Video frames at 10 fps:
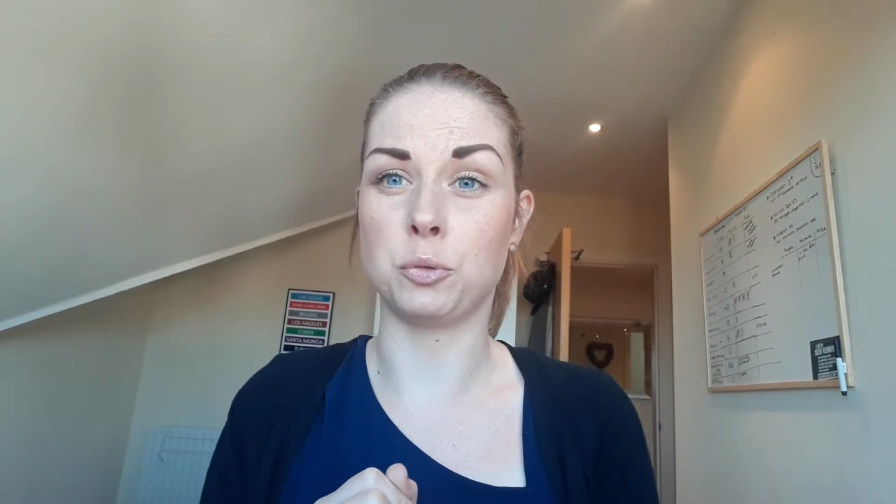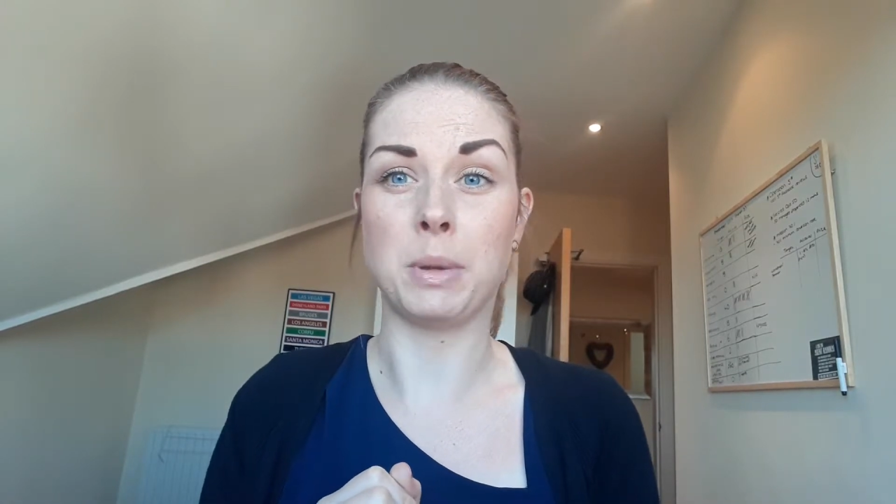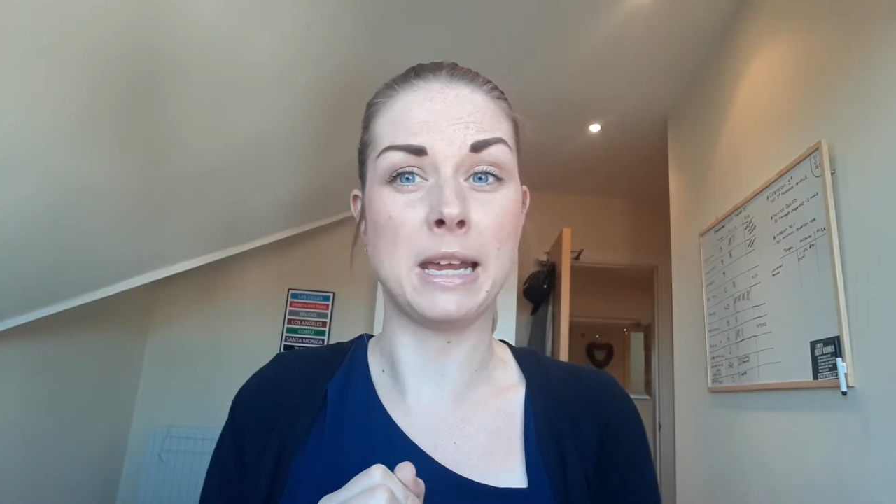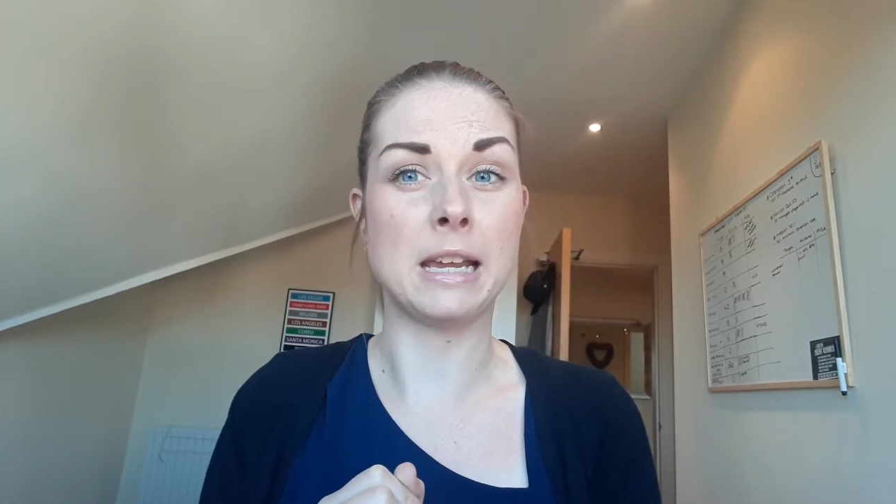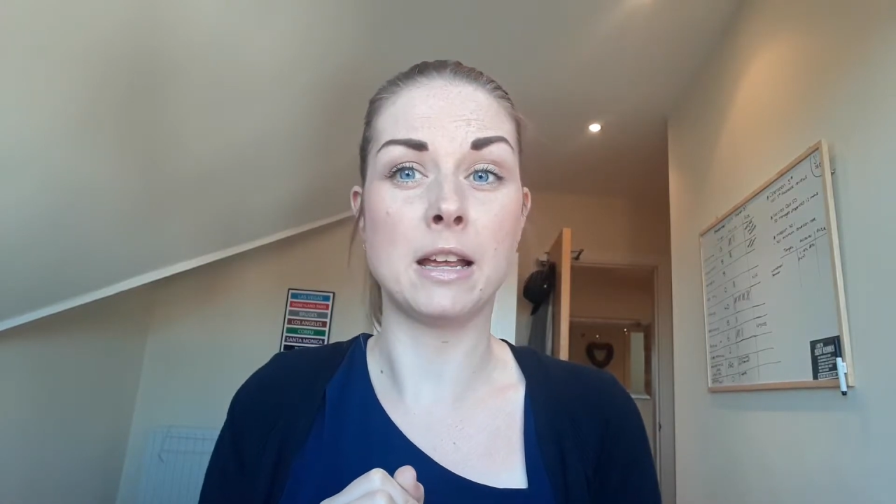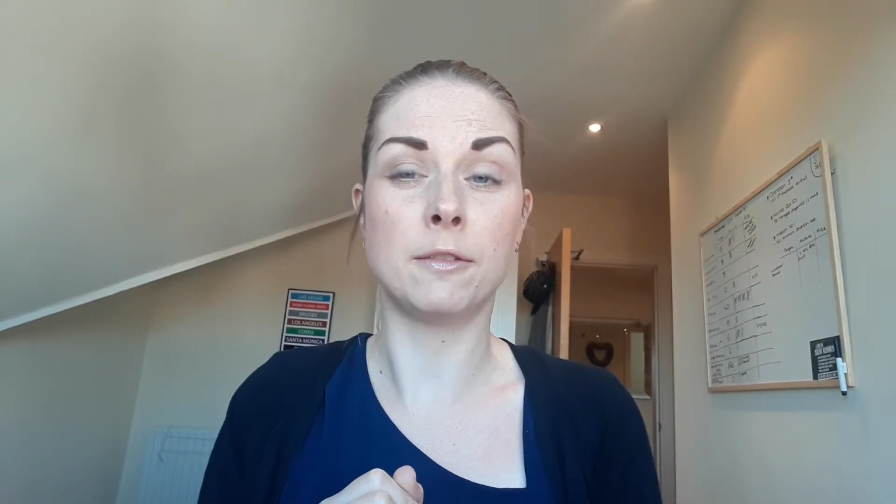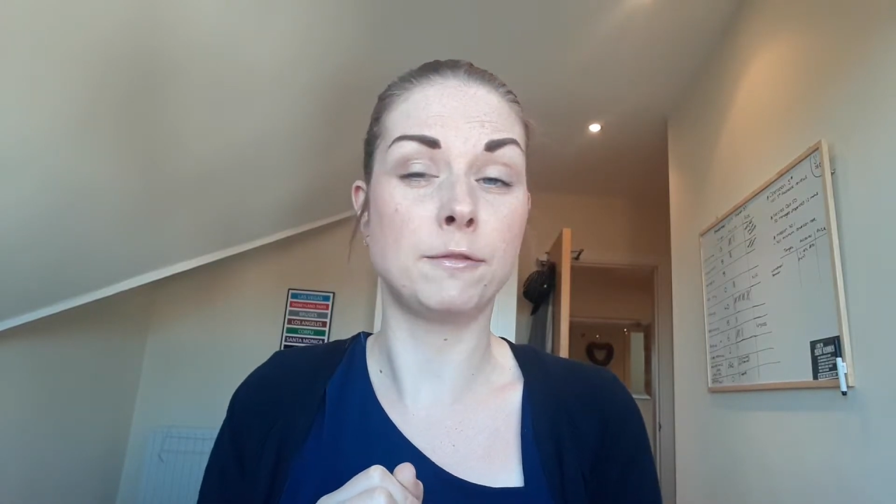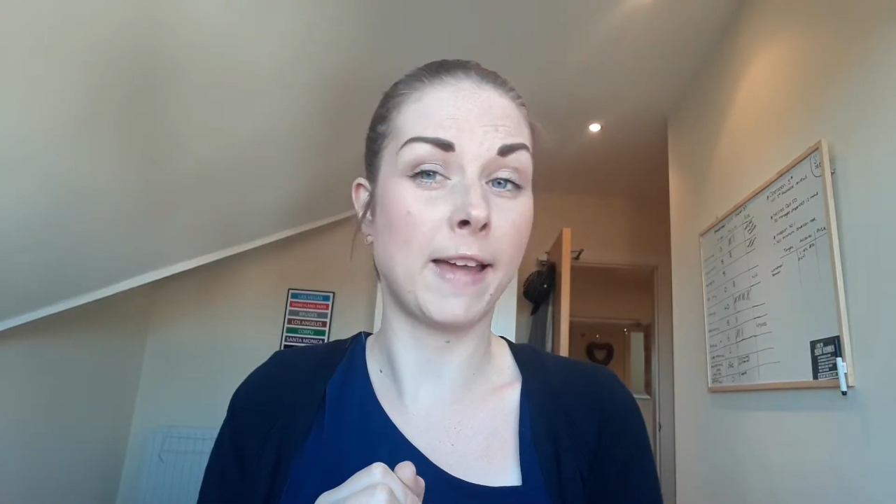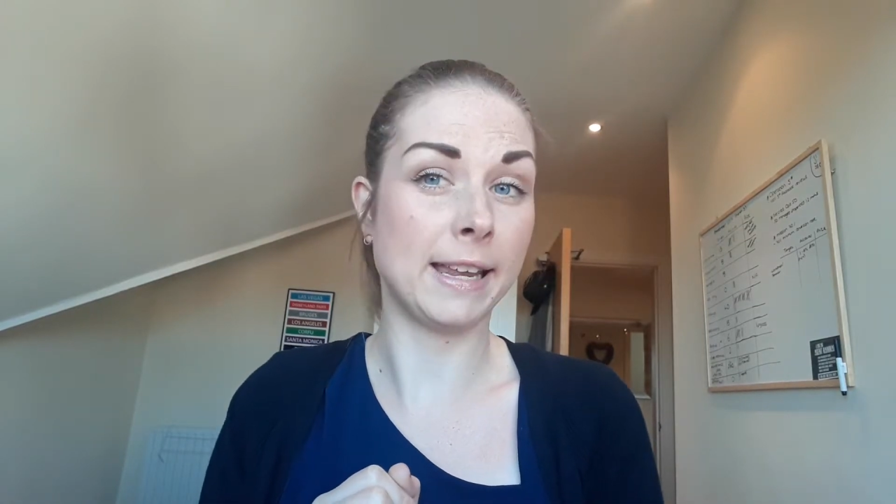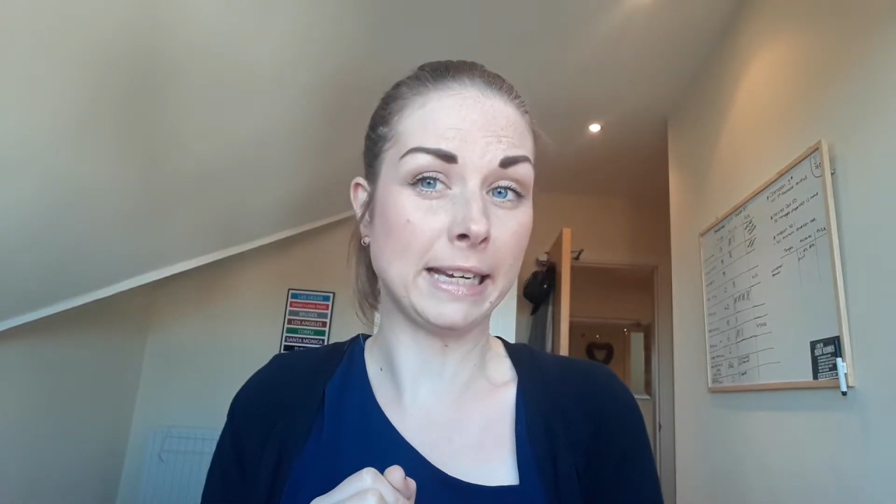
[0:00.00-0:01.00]
be
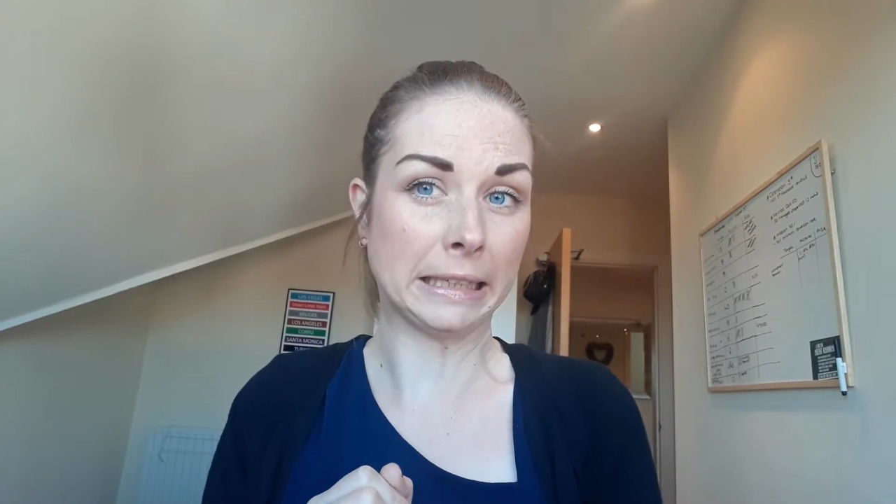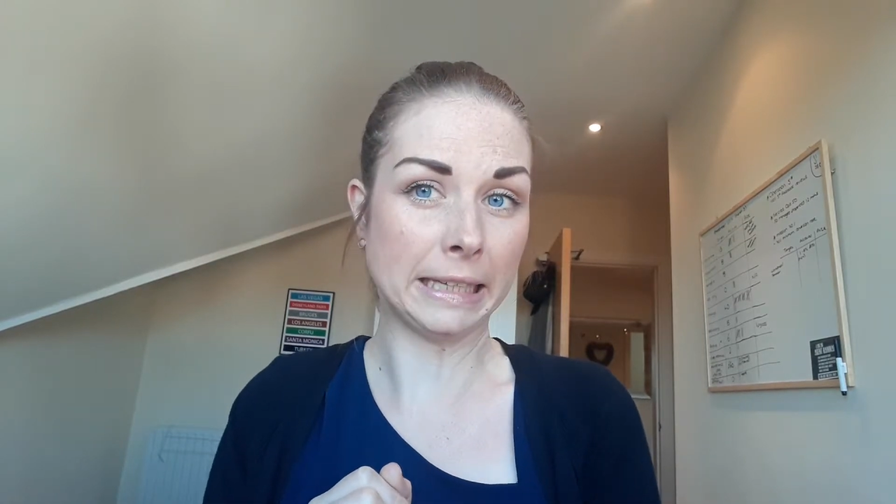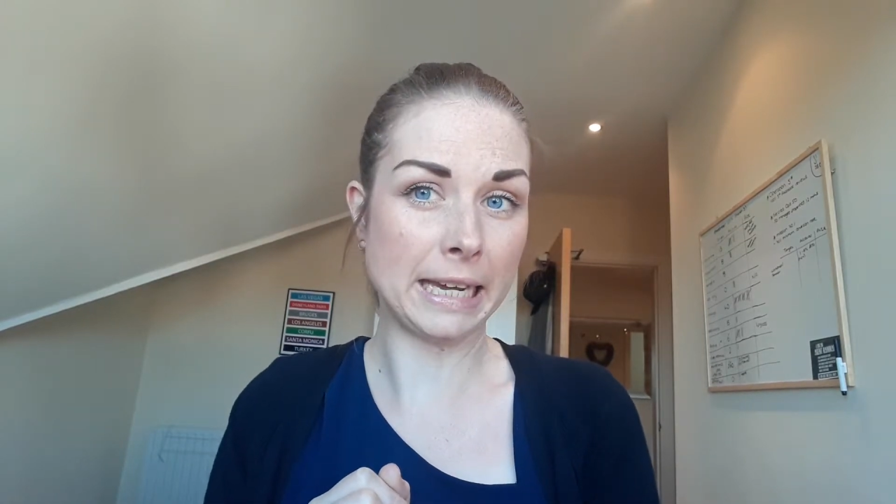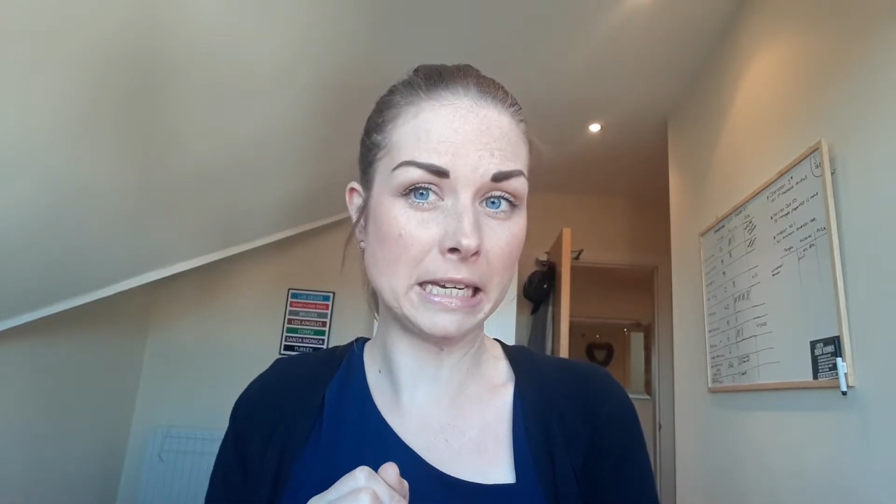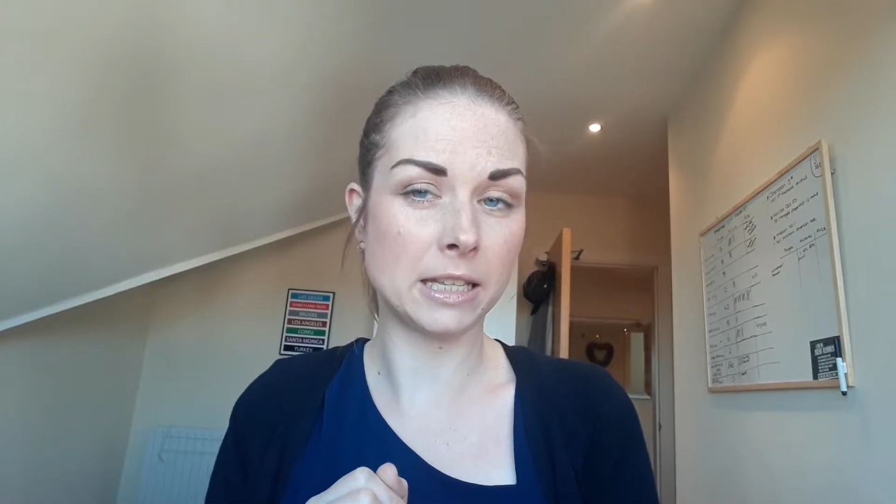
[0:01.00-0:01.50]
fairly clean.